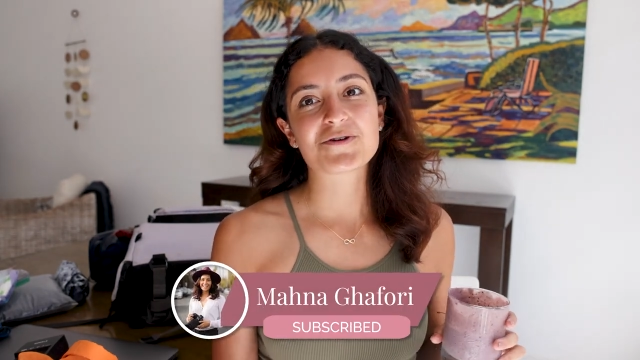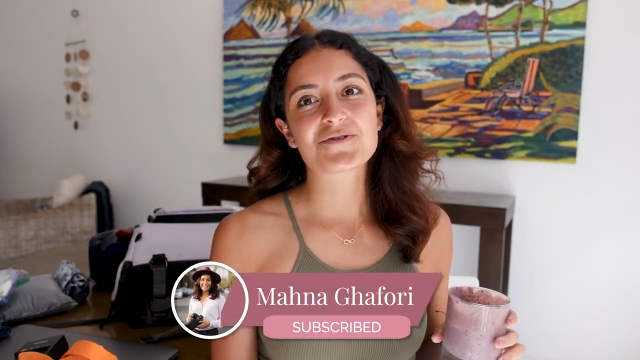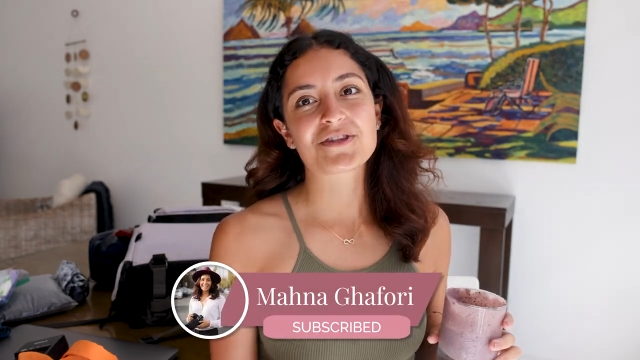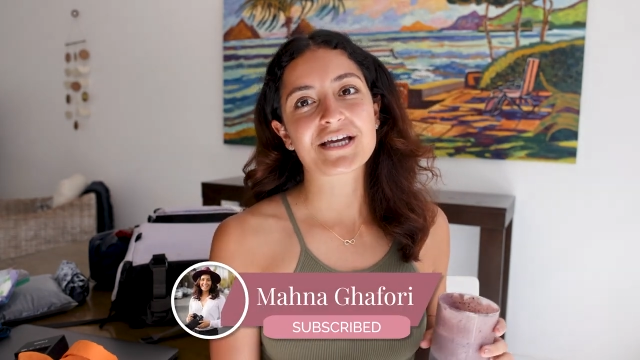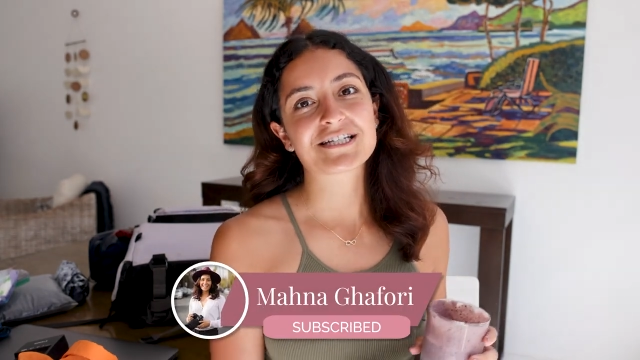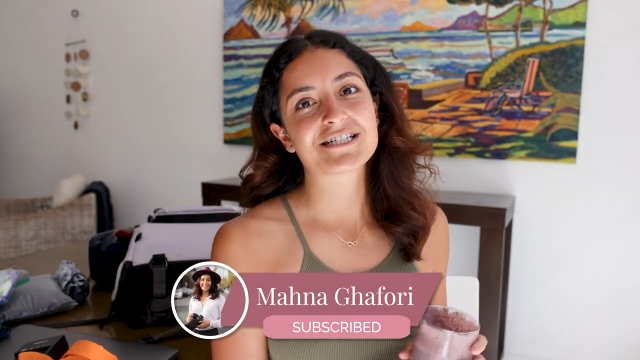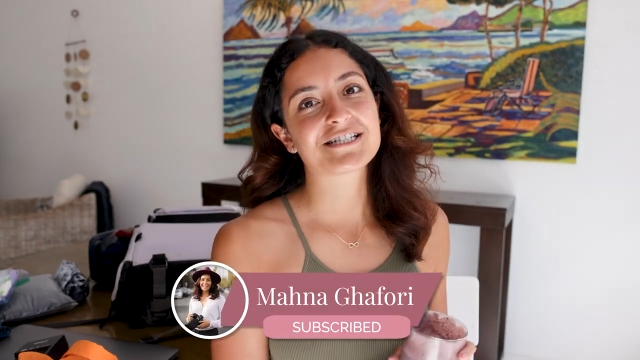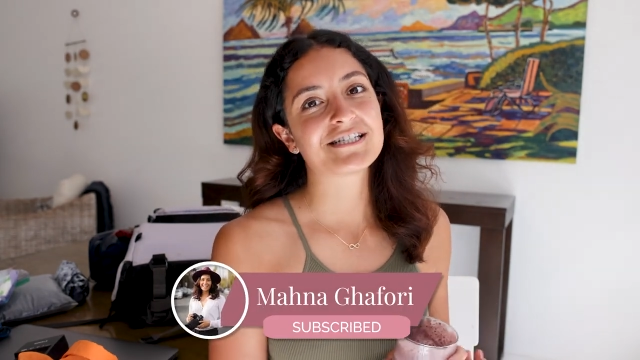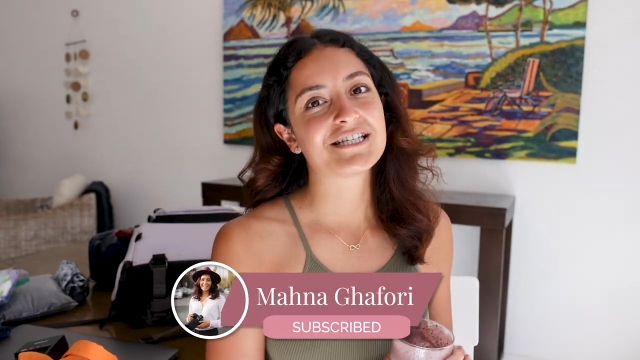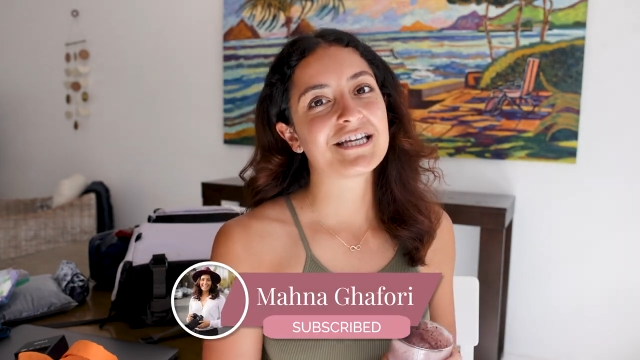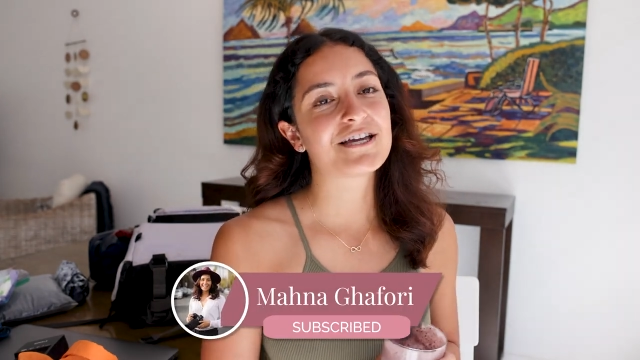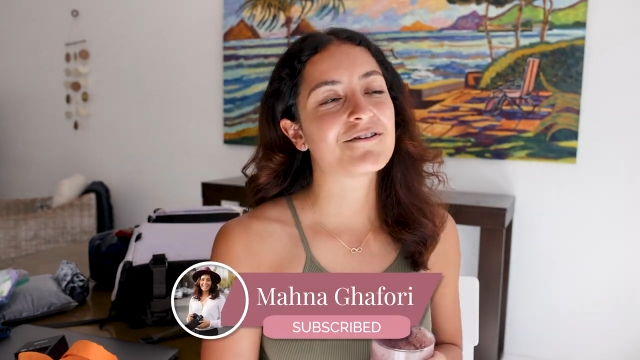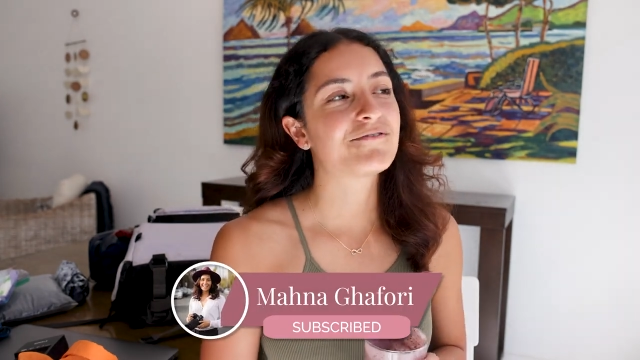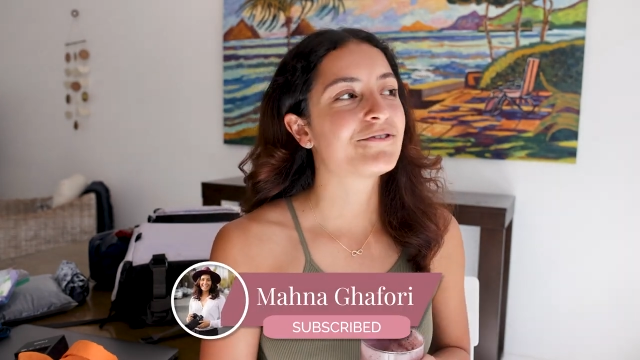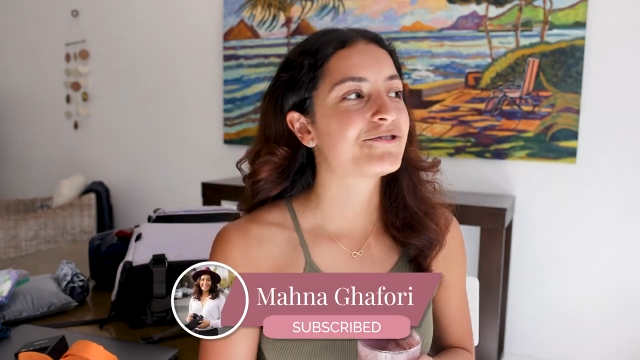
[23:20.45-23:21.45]
you would like to
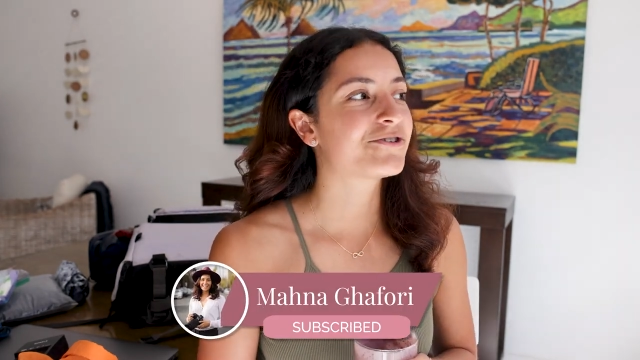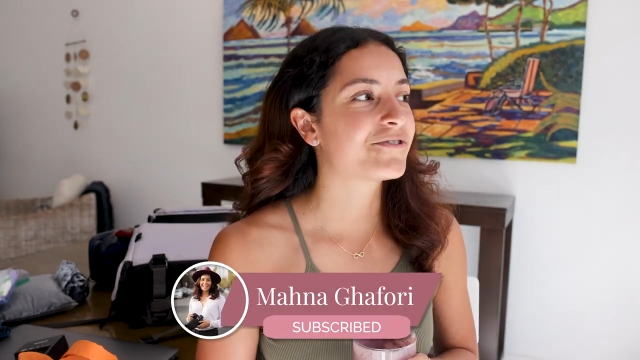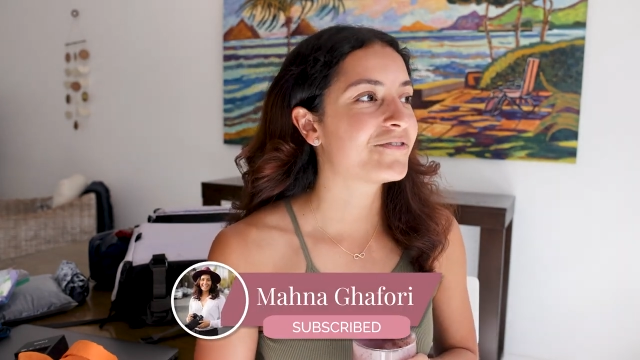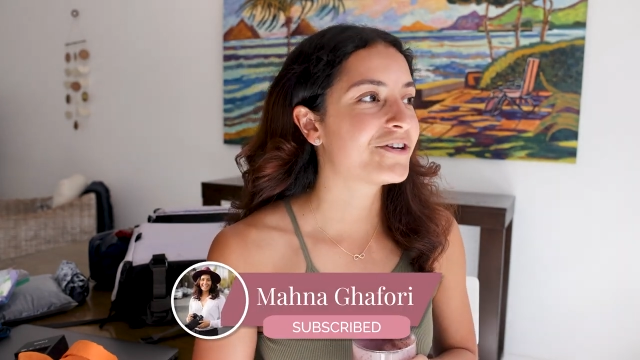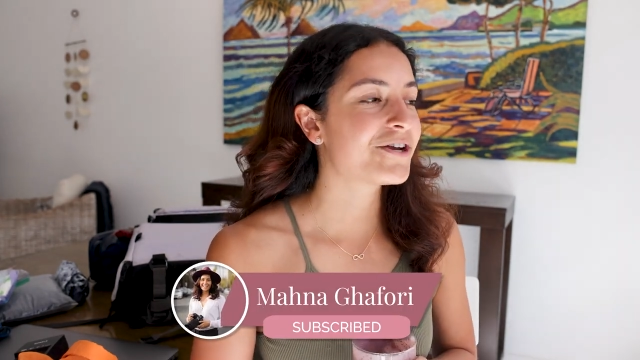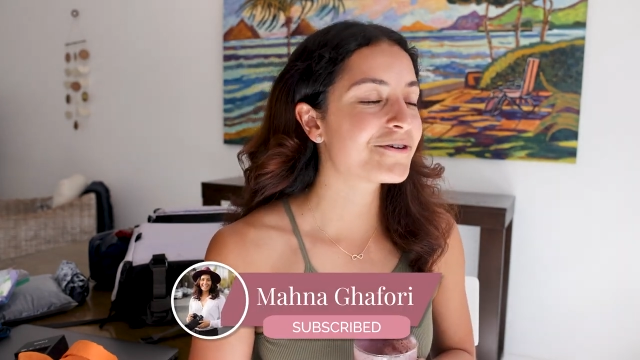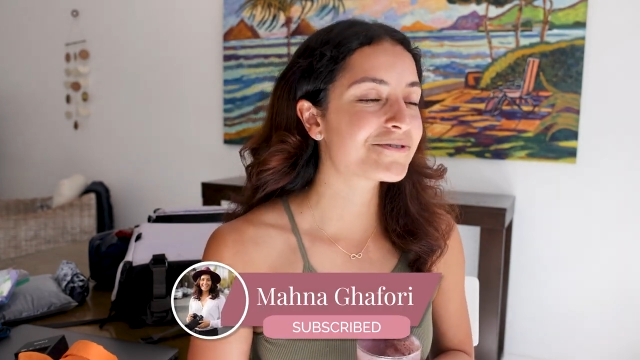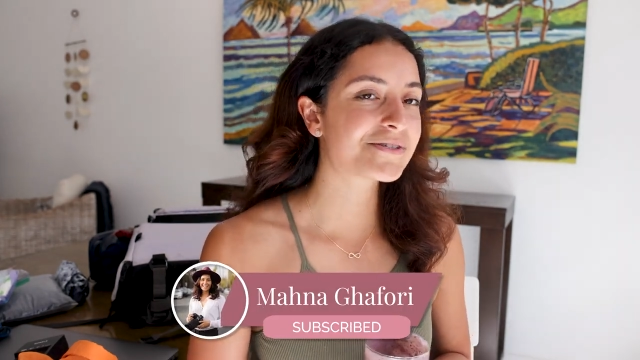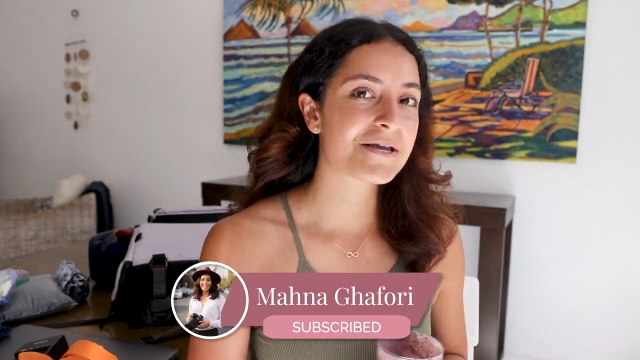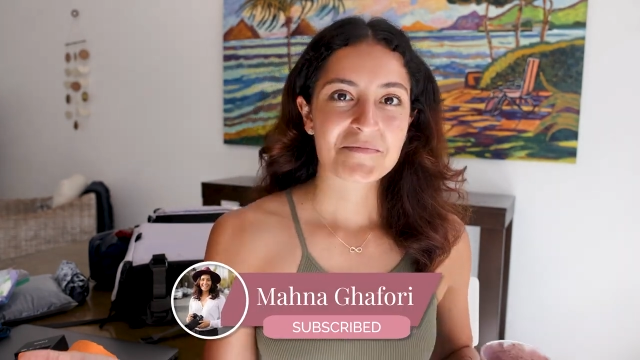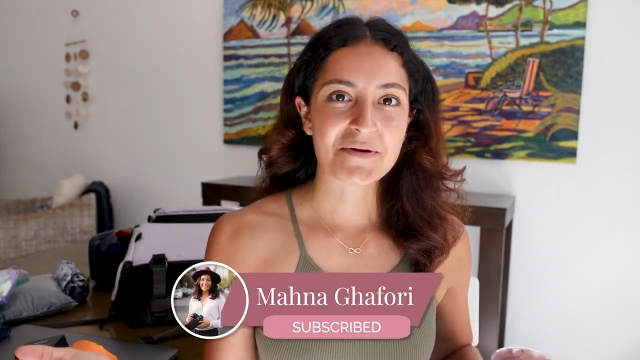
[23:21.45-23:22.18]
see in future videos.